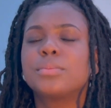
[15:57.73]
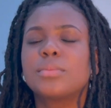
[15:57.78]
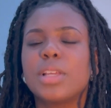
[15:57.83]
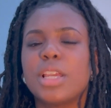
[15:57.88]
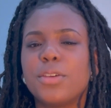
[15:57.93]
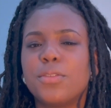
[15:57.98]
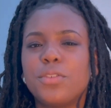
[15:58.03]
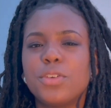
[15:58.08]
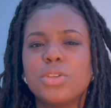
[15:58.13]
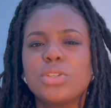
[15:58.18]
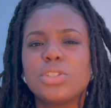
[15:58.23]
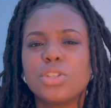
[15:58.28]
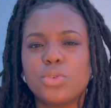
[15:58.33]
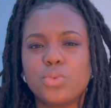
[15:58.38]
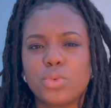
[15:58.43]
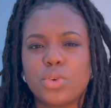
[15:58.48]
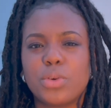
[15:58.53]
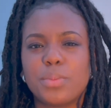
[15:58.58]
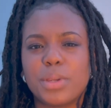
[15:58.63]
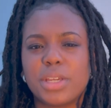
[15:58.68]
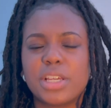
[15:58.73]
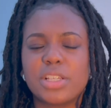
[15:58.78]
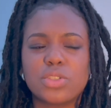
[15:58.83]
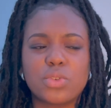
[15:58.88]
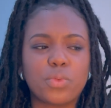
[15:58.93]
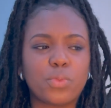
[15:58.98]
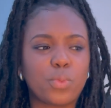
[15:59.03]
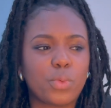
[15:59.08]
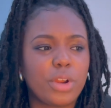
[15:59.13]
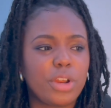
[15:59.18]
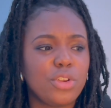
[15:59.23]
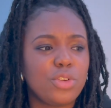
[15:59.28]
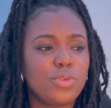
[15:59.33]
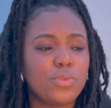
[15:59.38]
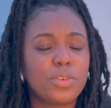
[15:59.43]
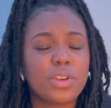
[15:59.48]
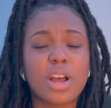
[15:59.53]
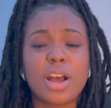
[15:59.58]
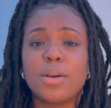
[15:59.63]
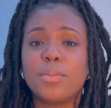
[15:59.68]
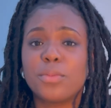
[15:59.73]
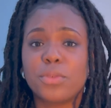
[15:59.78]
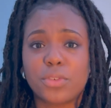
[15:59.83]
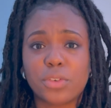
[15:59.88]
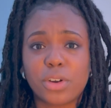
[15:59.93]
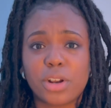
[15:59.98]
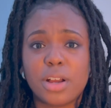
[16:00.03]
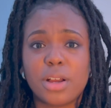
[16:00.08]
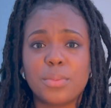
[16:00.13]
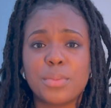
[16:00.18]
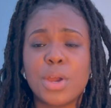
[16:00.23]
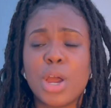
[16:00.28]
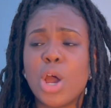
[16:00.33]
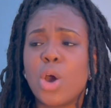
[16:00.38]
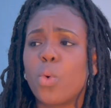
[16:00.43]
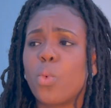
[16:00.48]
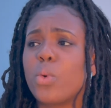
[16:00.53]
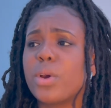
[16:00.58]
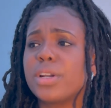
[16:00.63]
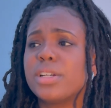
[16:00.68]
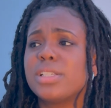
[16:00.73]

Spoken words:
It feels unreal because of where you've come from, where